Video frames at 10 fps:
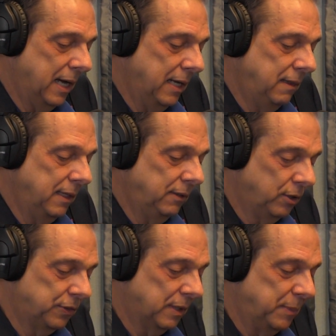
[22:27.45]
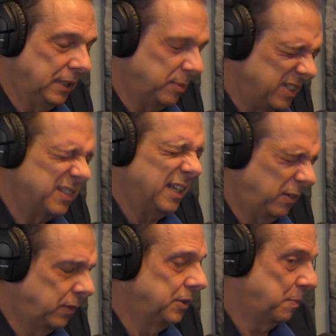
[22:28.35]
think there's something to be
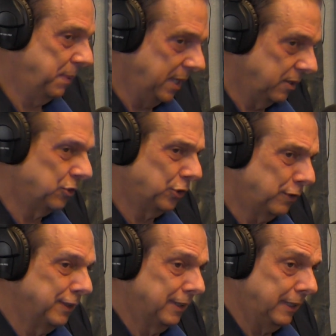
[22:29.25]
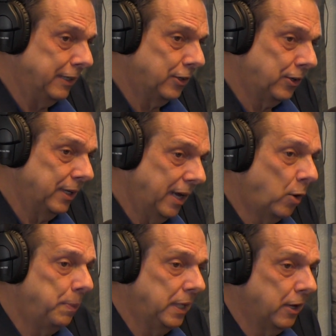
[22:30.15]
said to being a servant leader and
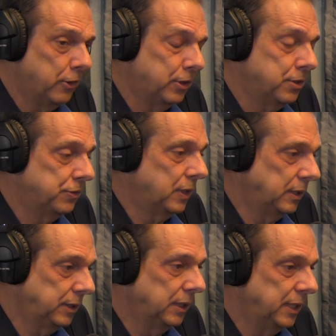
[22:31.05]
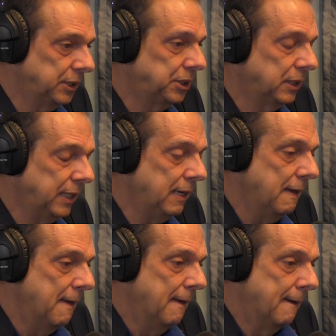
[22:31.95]
helping others unconditionally.
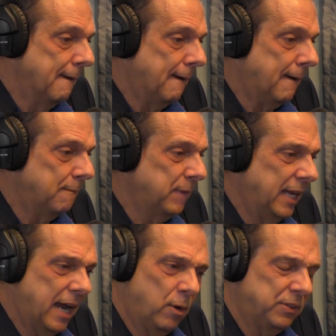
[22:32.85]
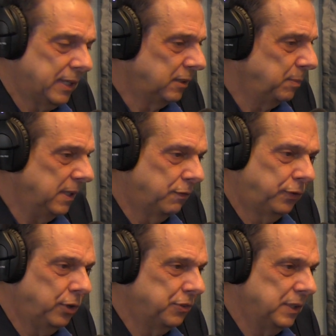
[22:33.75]
And I always like to be the
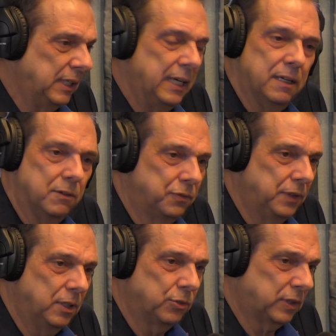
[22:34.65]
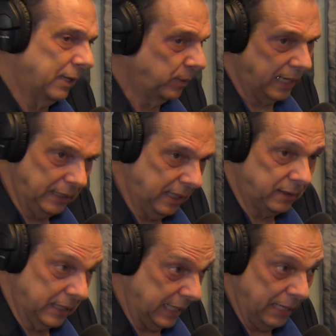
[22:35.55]
first to give, so like when I
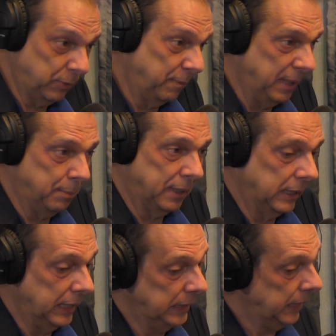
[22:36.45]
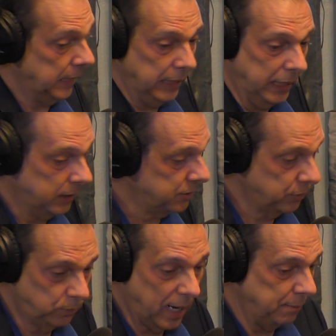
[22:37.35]
connect with people on LinkedIn, here's a
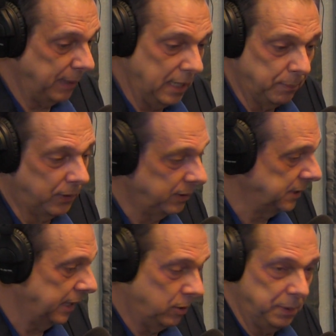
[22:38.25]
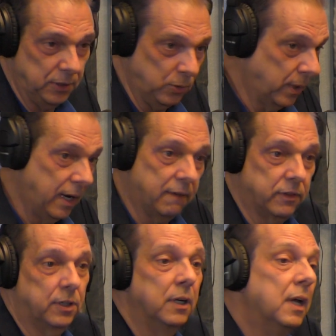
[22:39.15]
white paper to help you do
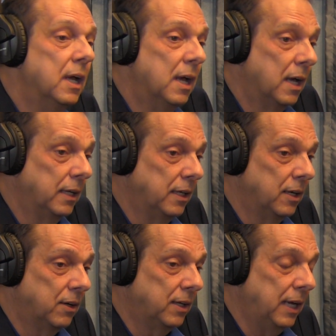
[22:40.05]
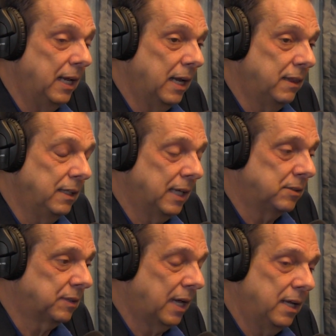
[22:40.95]
whatever, and I think
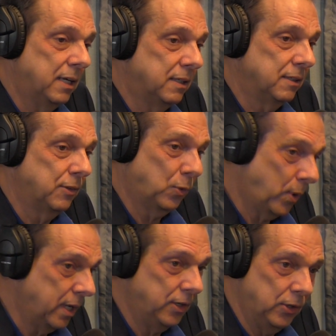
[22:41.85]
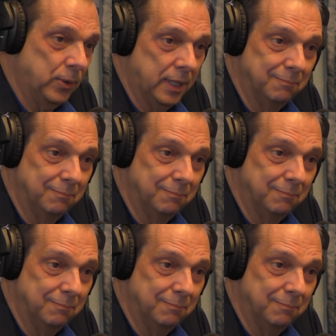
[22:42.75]
that's kind of the way to do it.